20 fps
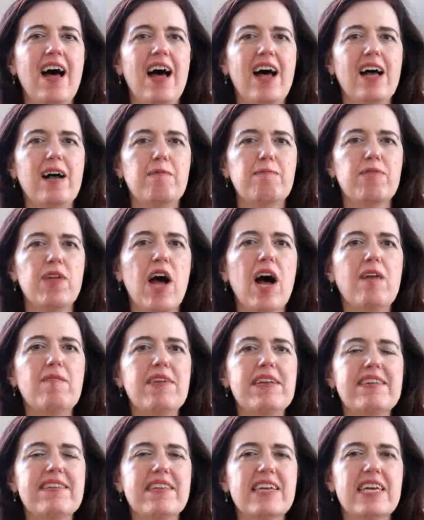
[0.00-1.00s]

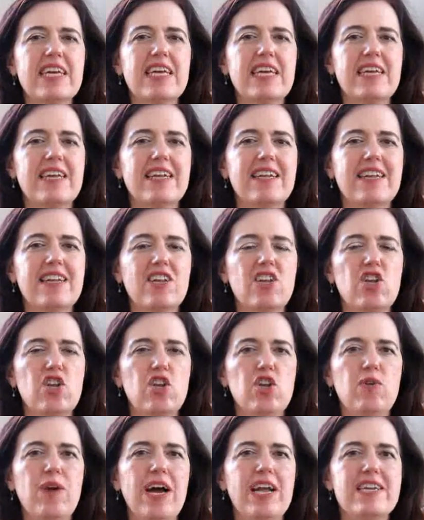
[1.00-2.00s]
Obviously,
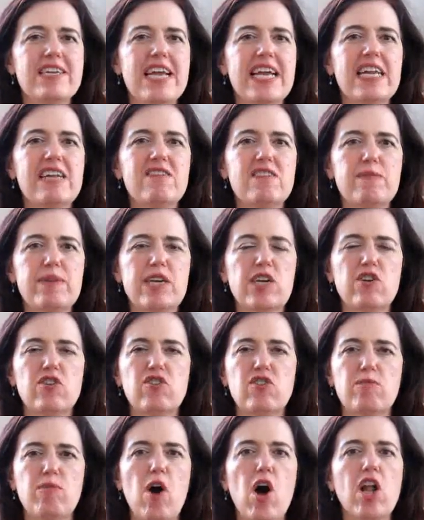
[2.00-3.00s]
you had native
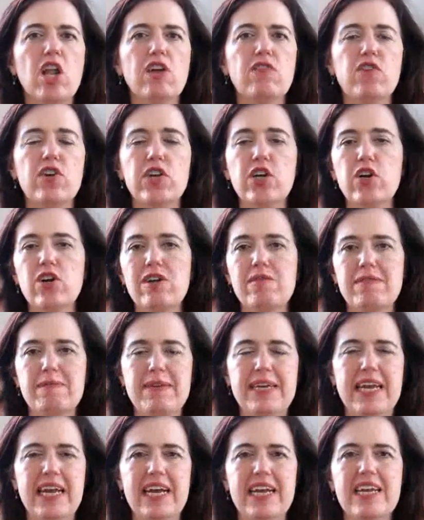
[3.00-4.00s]
speakers from all over Europe
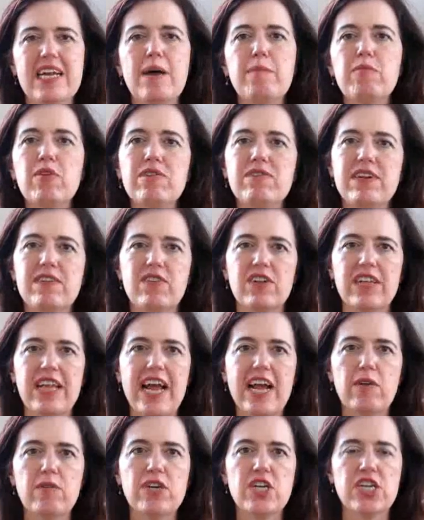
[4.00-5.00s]
speaking a number of different
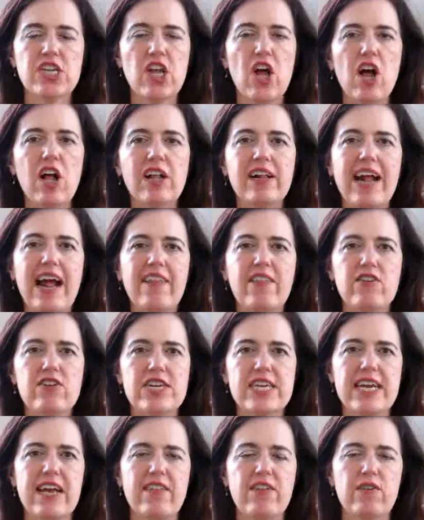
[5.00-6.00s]
languages all gathered
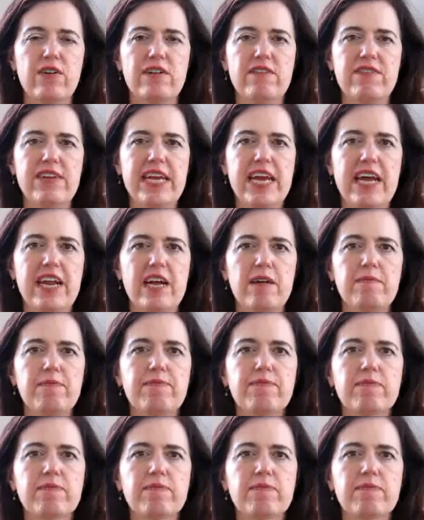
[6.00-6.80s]
together in Vienna.